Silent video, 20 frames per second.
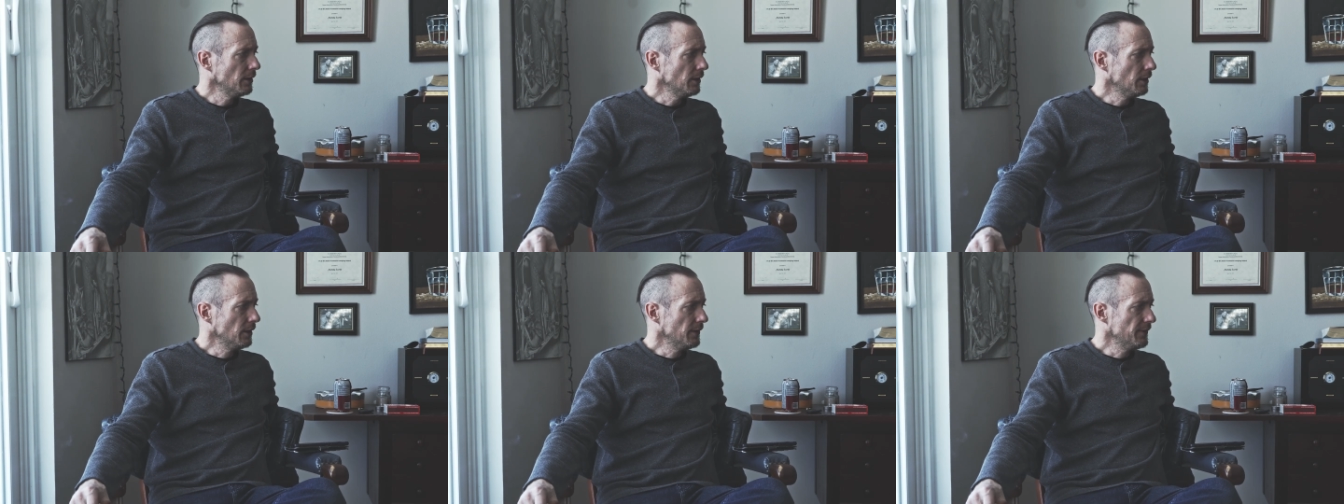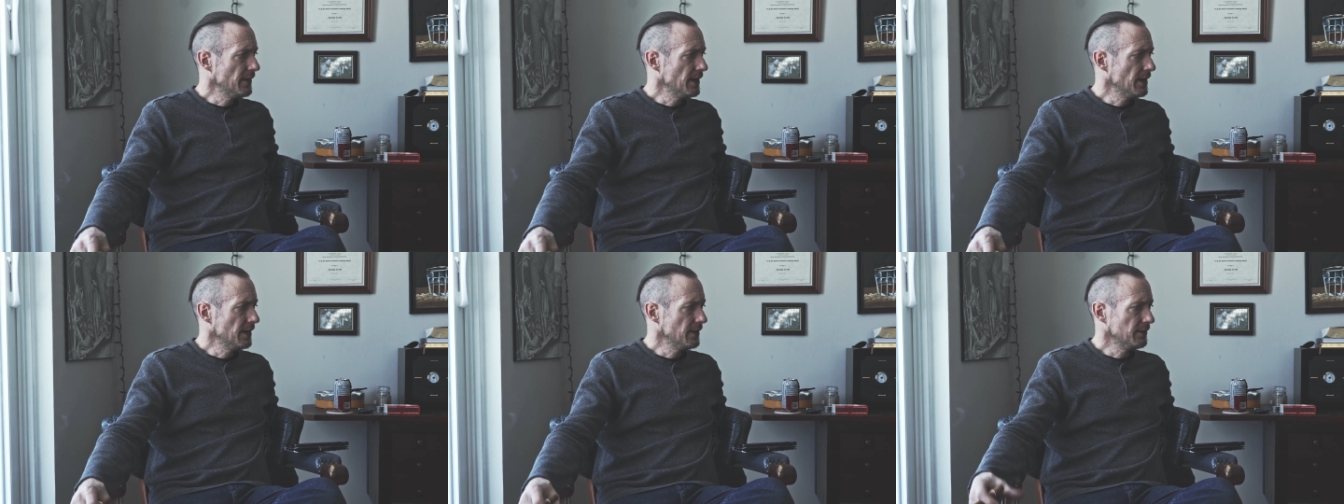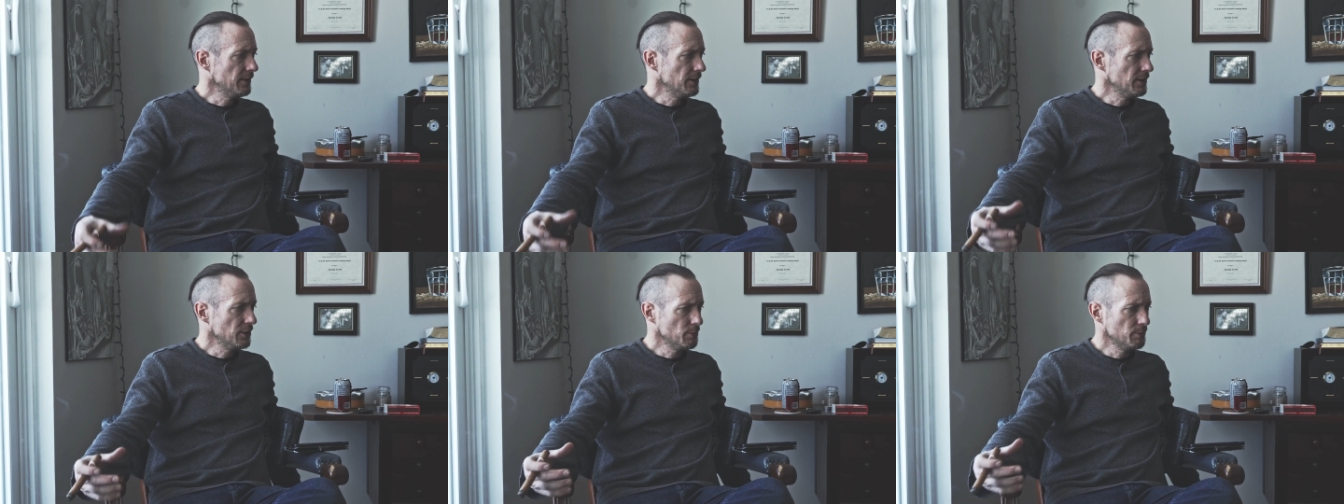And
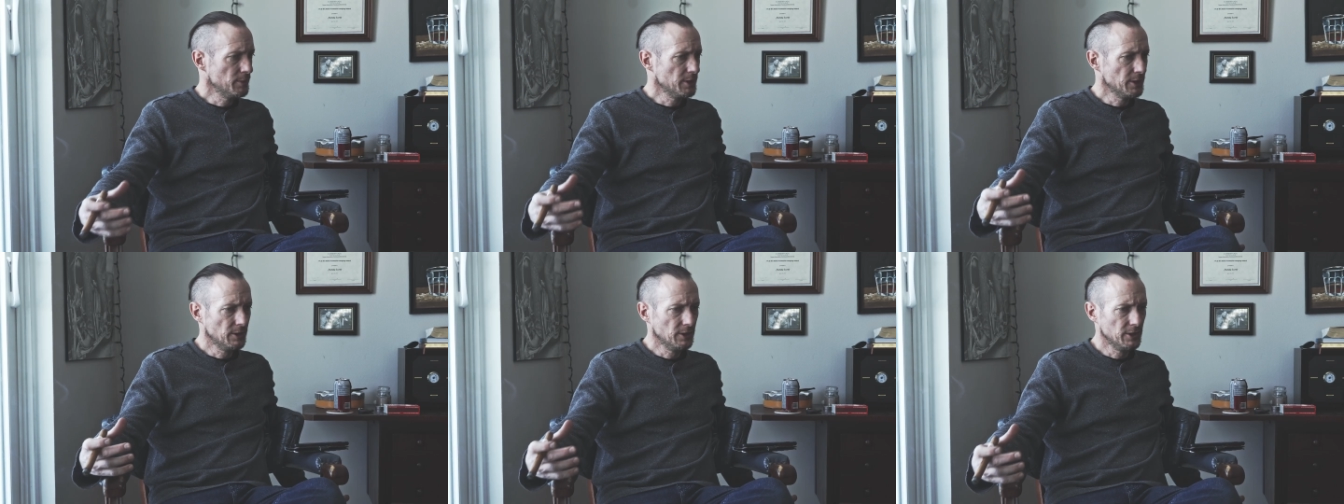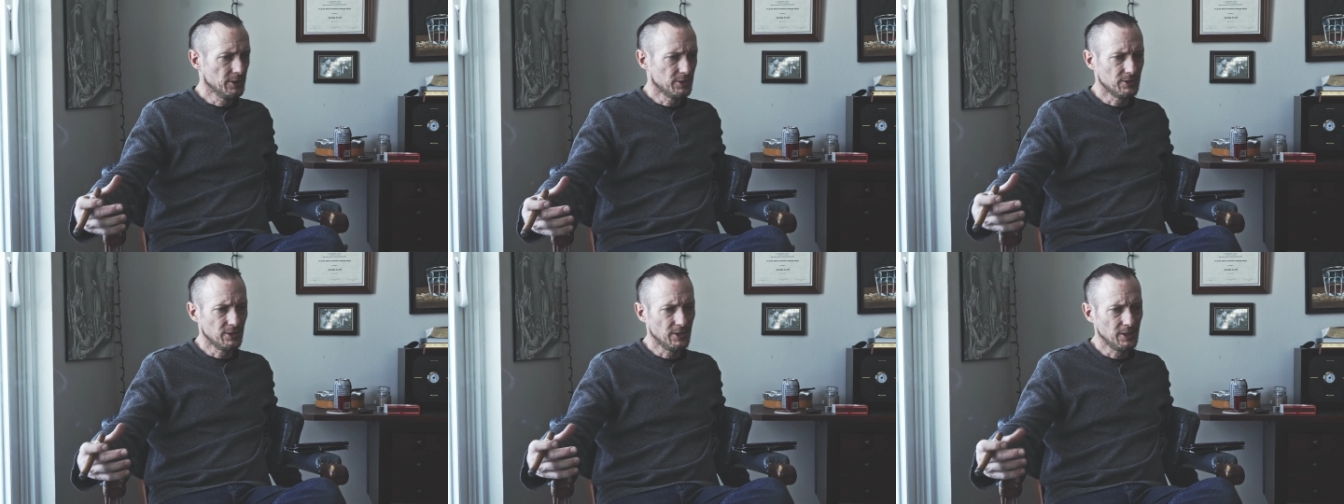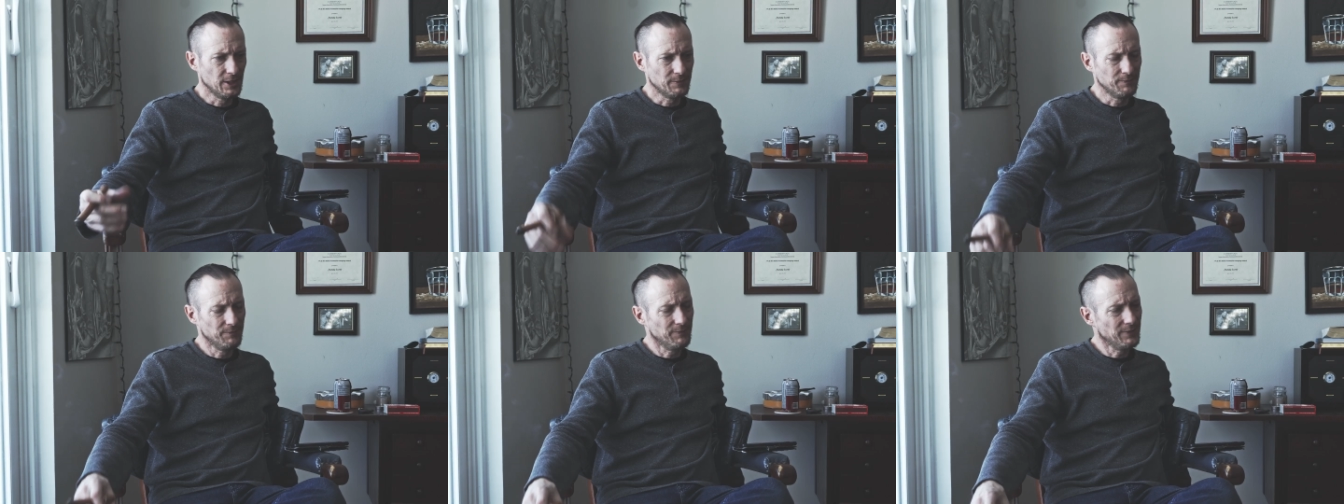then in the middle, it's
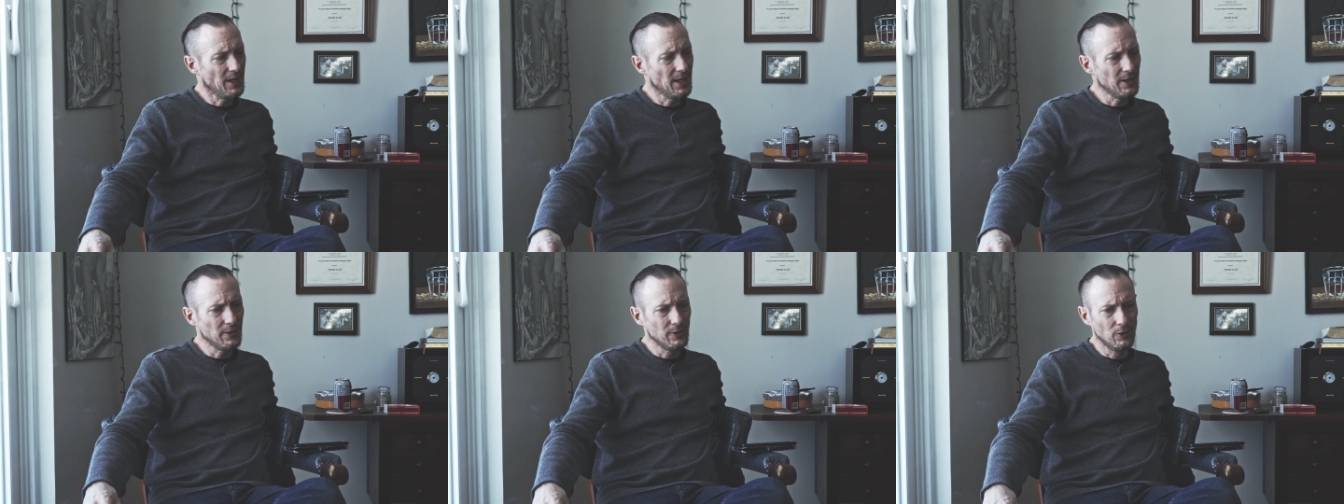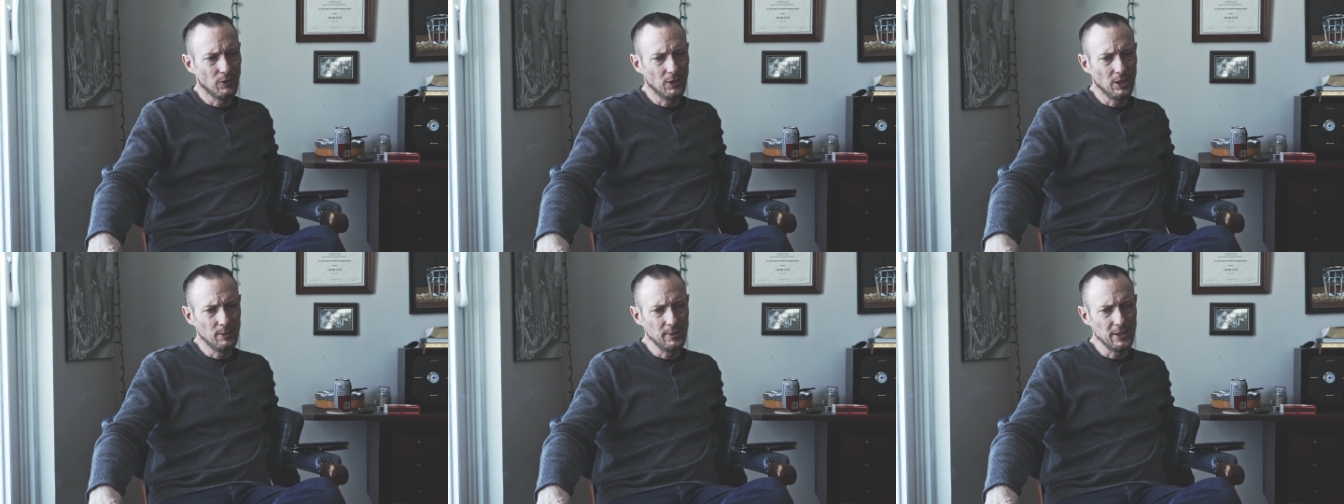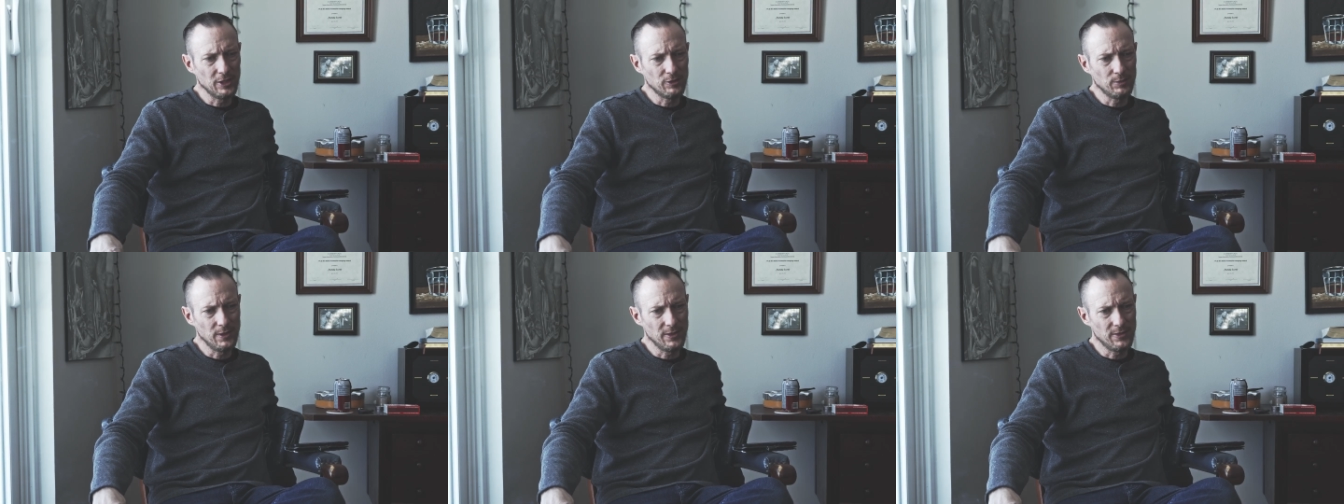like, I don't know, it
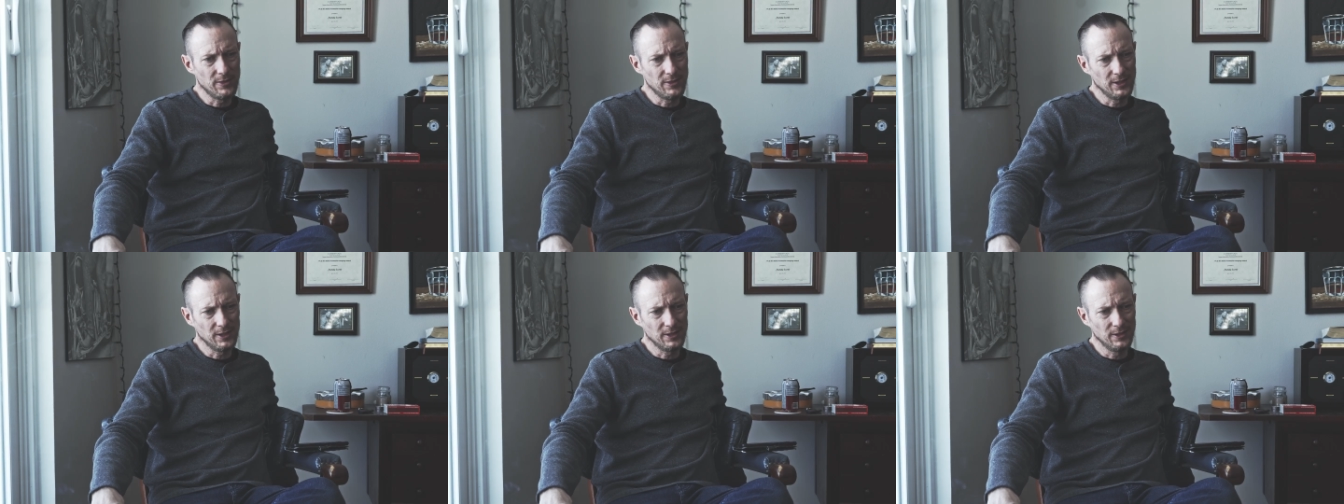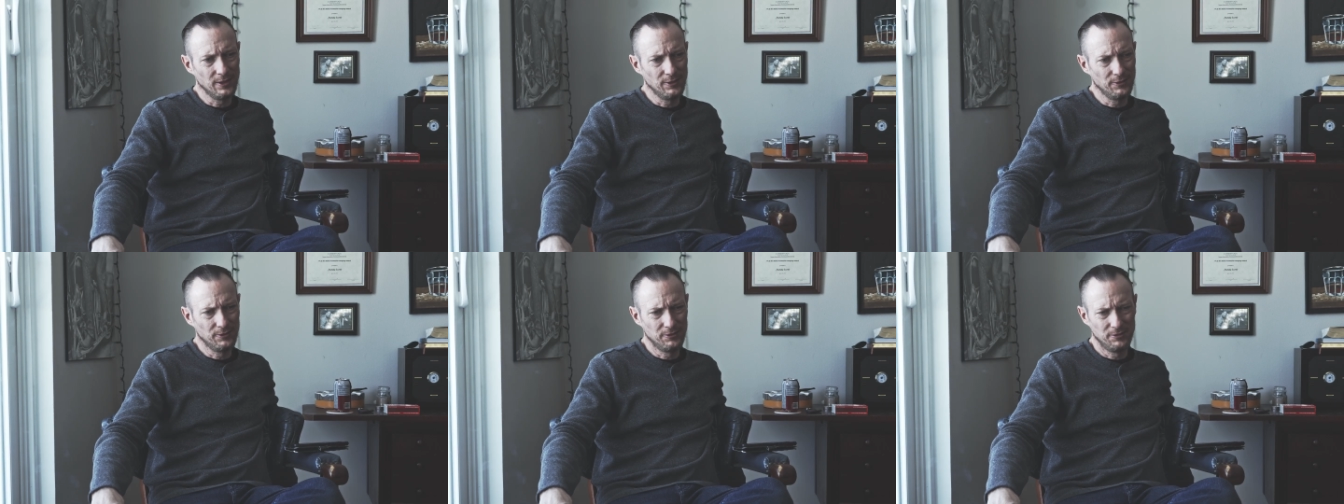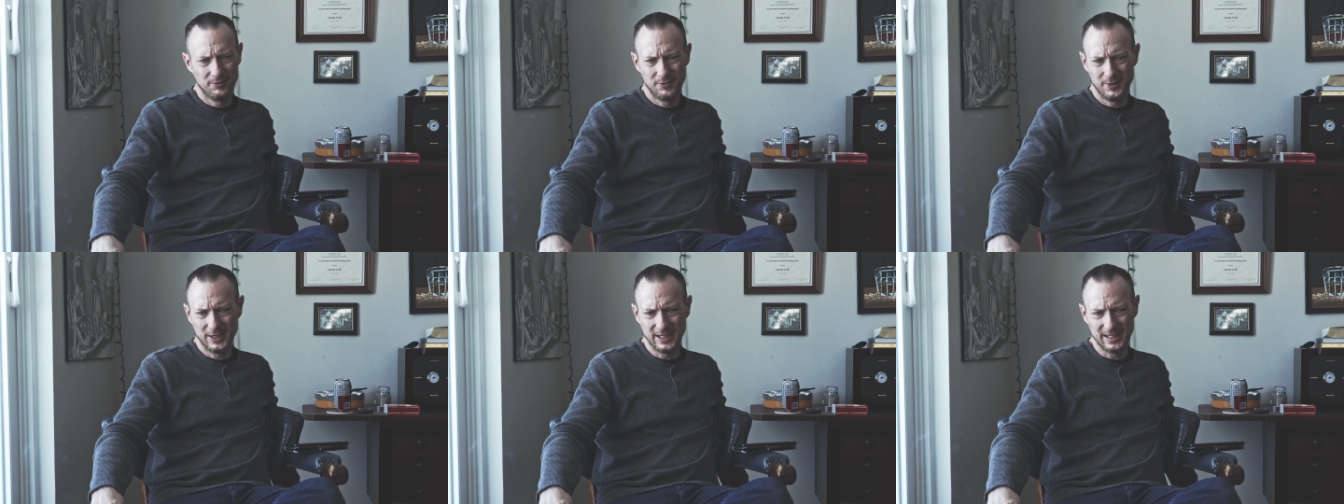makes me think of
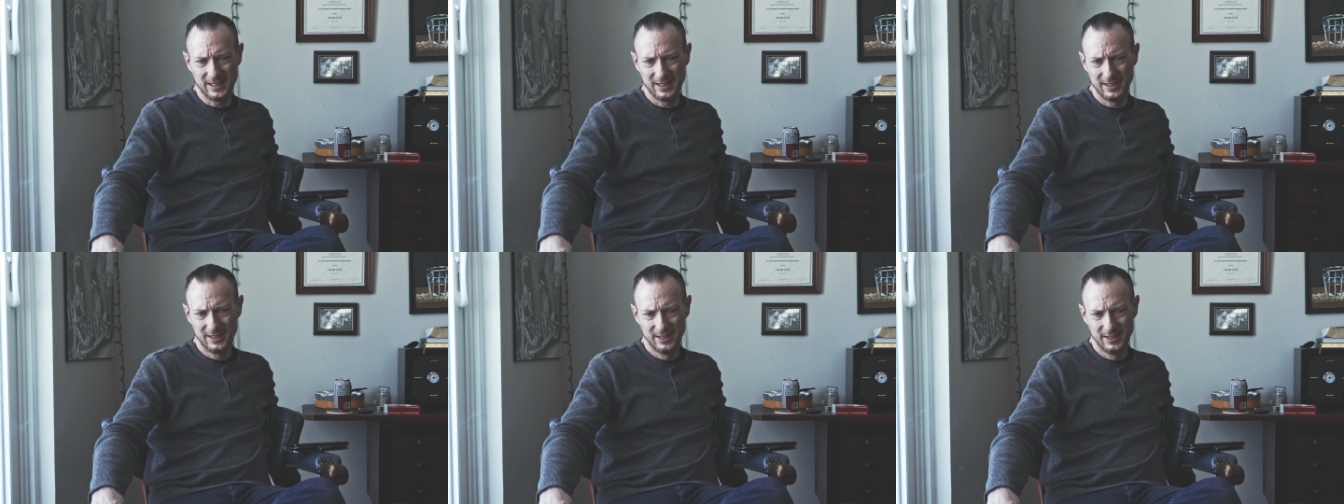like